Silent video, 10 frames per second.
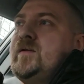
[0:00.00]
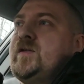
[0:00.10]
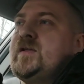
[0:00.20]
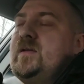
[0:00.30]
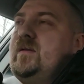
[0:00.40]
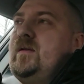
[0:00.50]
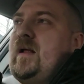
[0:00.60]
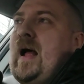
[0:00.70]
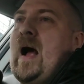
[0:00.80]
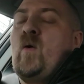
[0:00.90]
just
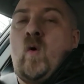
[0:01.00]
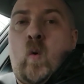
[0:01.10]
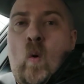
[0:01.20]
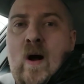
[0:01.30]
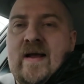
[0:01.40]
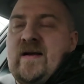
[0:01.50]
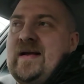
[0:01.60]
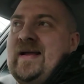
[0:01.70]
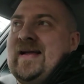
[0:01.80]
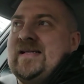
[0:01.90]
how quiet
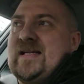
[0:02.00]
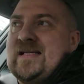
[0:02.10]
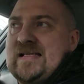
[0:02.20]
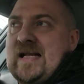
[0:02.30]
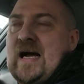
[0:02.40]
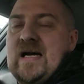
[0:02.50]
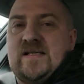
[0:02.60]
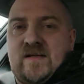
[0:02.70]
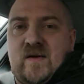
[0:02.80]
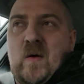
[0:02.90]
it is as the
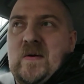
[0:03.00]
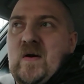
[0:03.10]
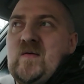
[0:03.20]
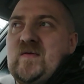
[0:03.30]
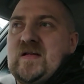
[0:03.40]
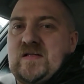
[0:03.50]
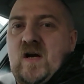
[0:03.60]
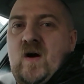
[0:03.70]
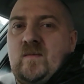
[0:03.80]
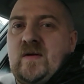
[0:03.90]
guys are going over the top.